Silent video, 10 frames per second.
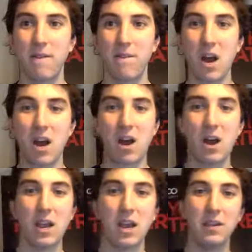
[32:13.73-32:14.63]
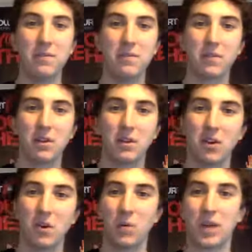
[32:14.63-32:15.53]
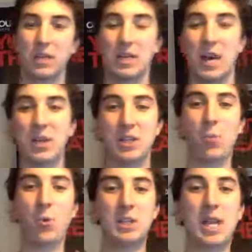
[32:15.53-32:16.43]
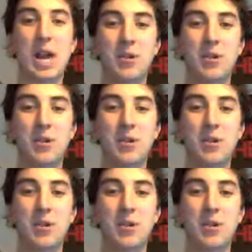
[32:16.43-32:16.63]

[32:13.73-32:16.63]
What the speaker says: 5, where is he now? Where's the water now?